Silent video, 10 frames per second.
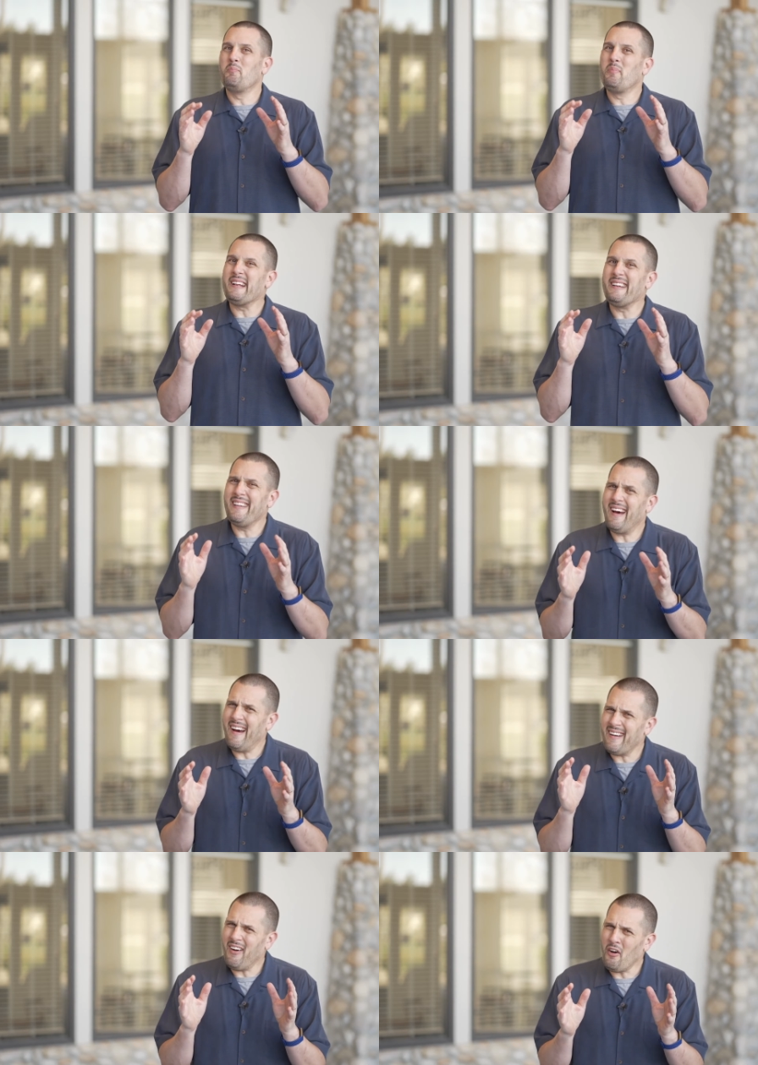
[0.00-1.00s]
But
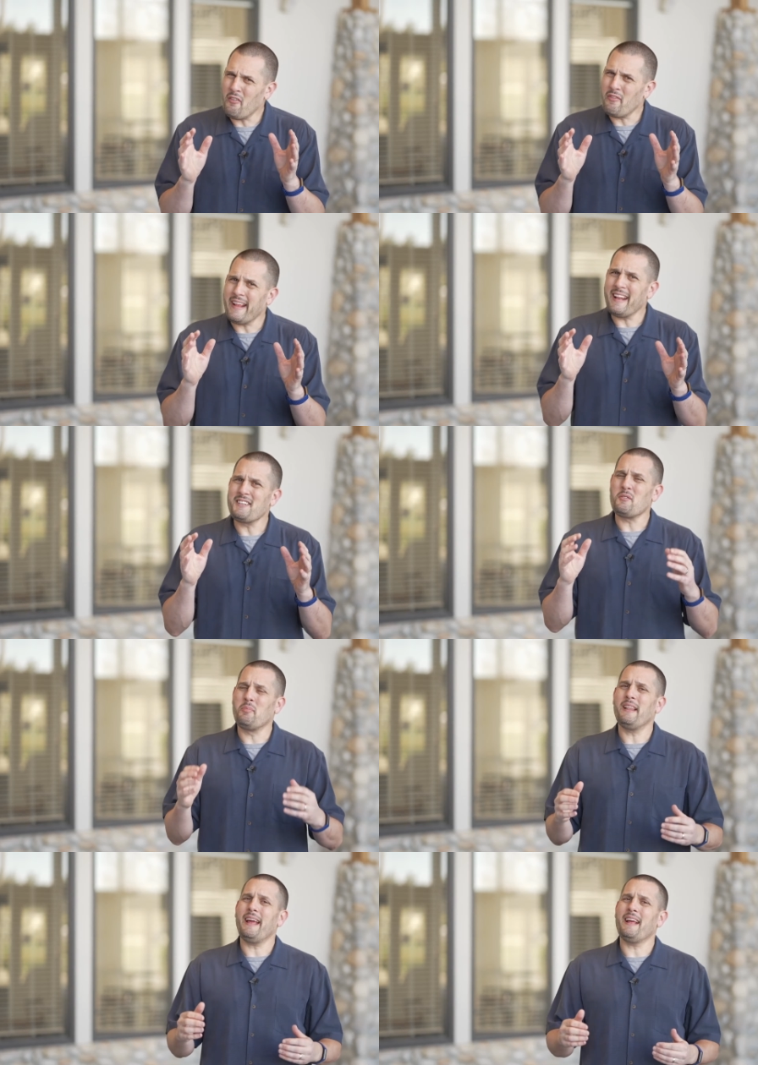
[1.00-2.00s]
not all financial
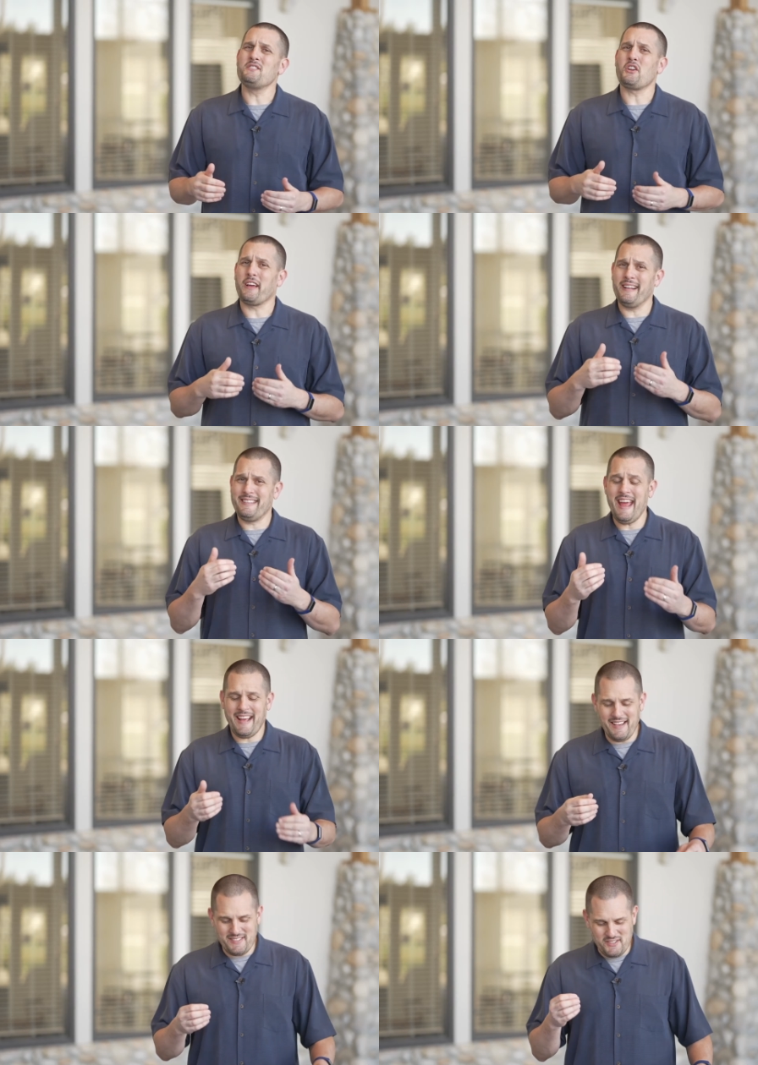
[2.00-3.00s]
plans are going to
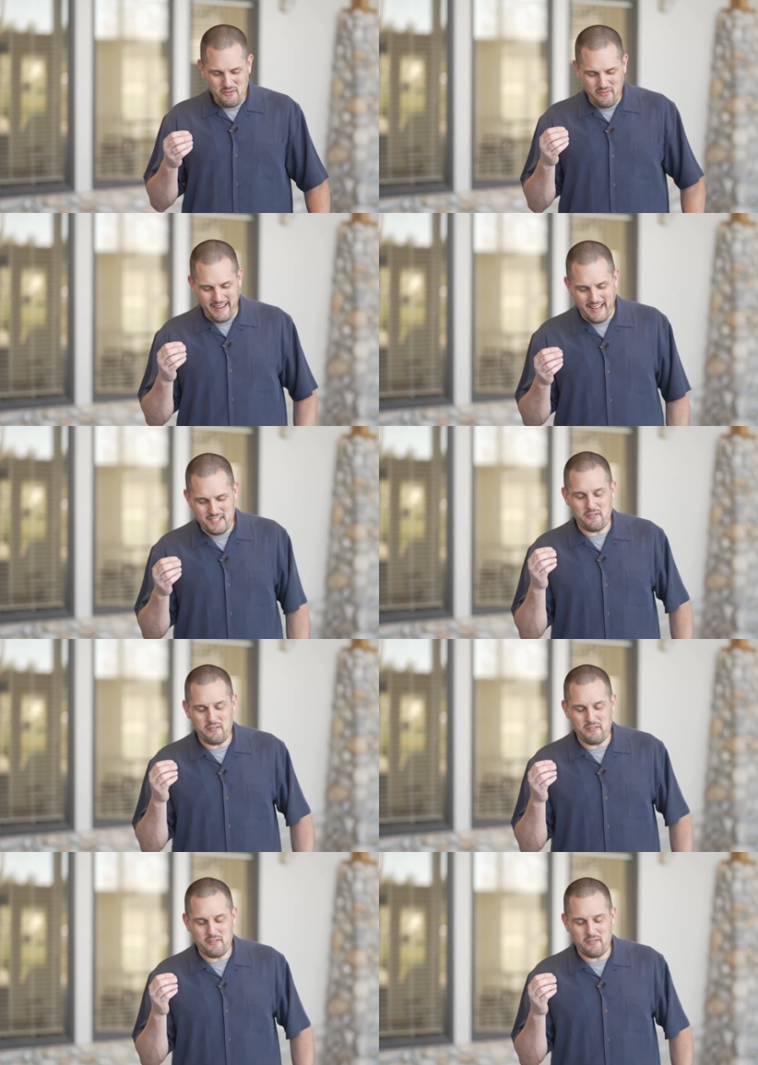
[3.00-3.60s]
take us to financial